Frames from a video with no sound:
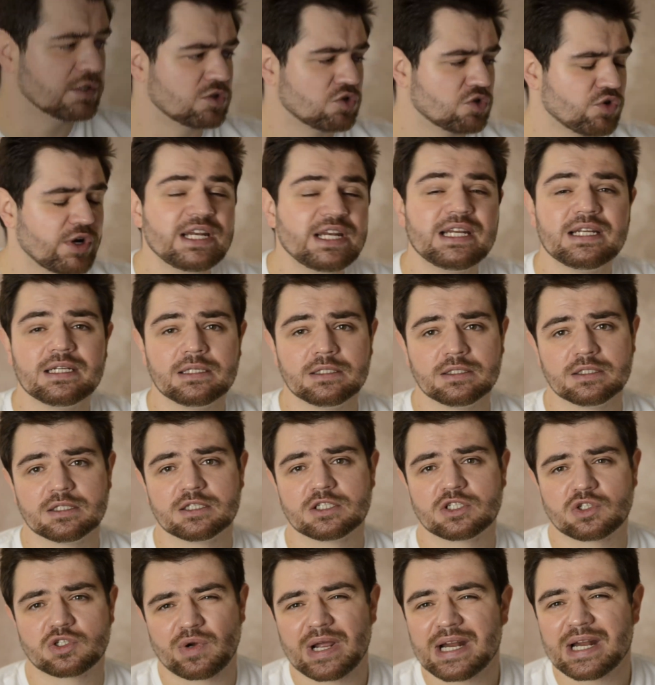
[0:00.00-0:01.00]
trading
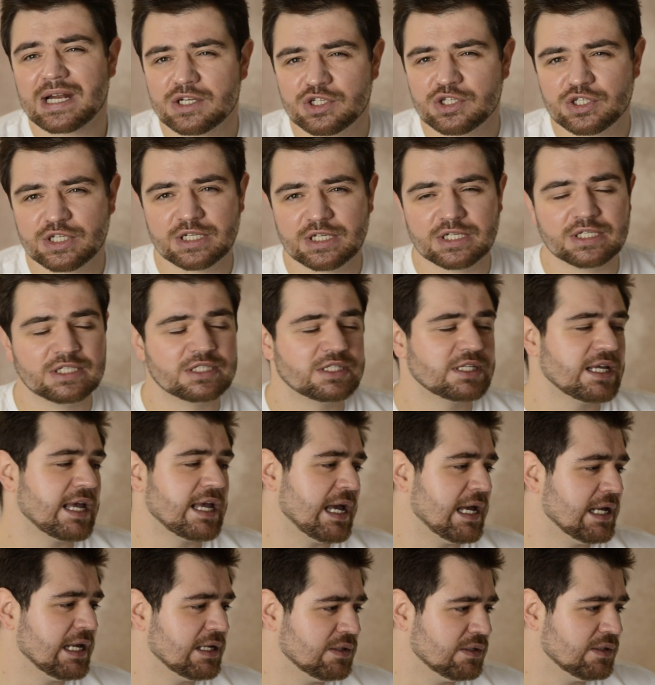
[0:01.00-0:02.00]
strategies
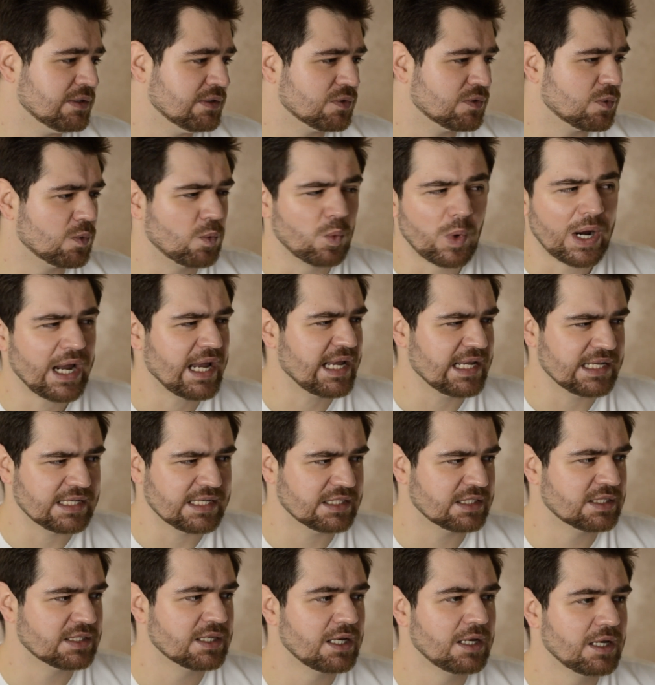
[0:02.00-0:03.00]
and
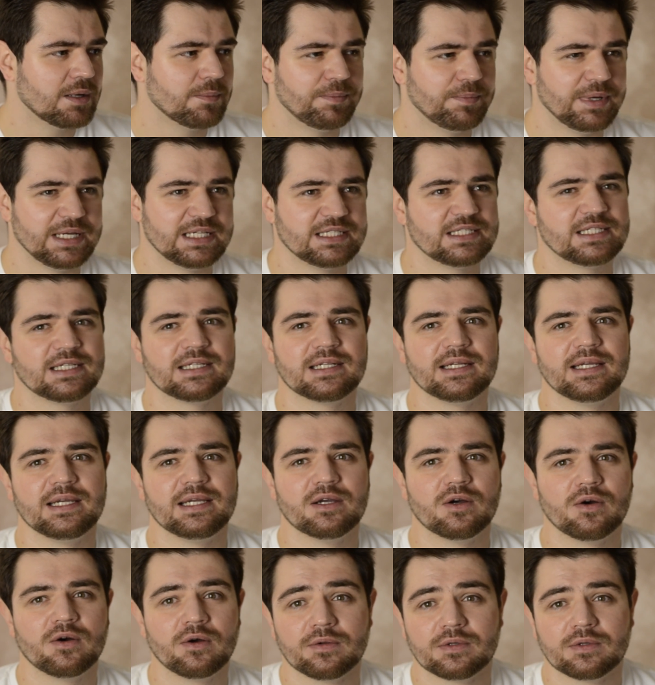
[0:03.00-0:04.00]
ways,
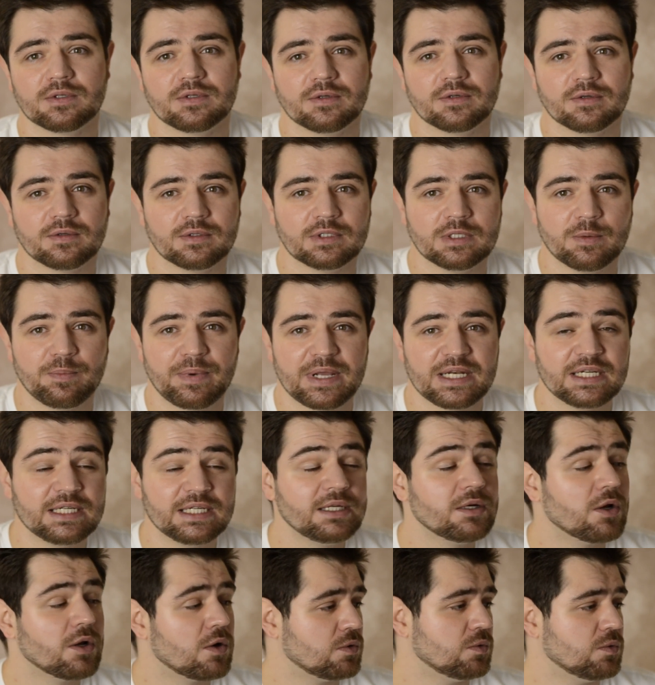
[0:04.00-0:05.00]
basically, on the
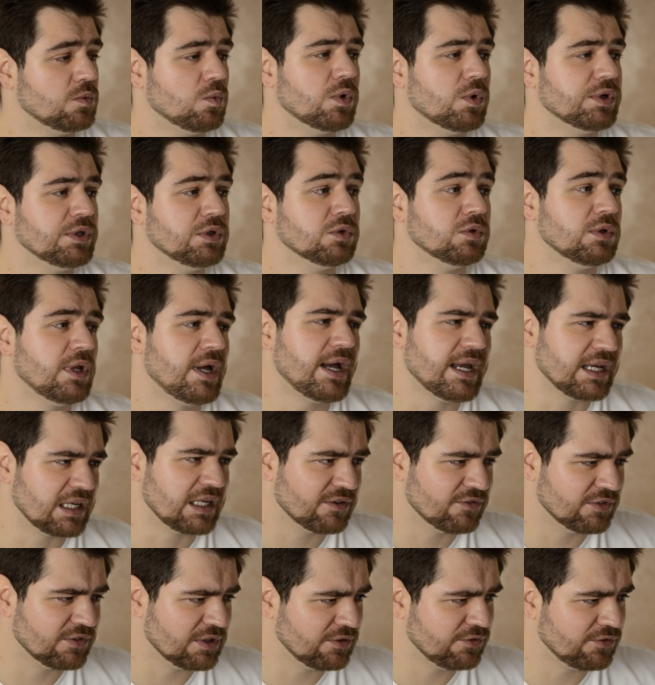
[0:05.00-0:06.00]
depending on what you like.
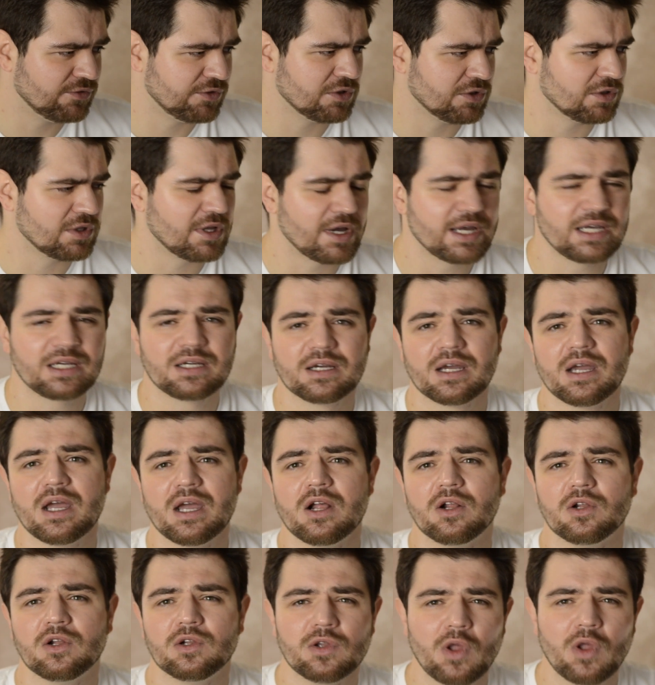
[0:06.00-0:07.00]
Even if you like
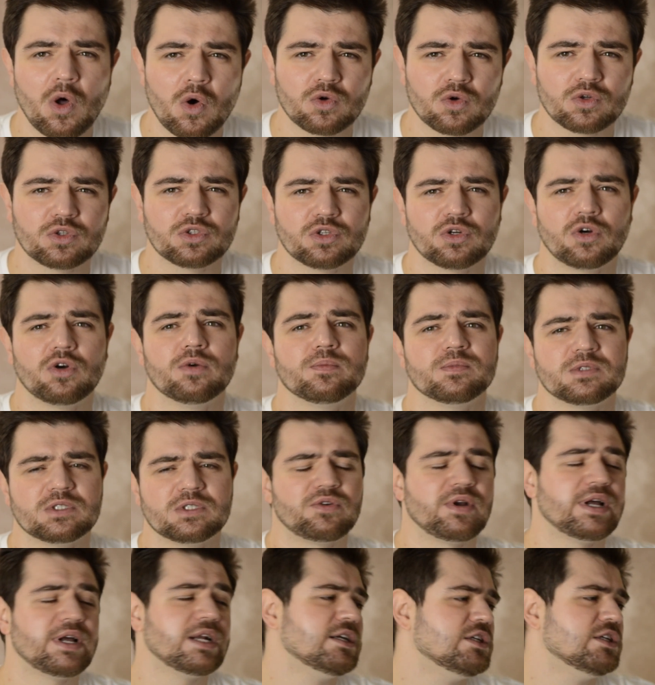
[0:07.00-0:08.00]
long-term
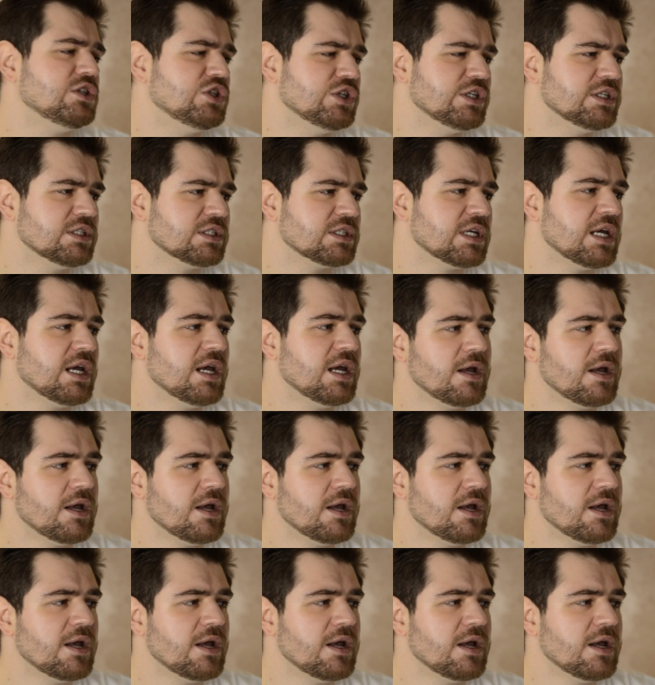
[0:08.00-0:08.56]
strategies,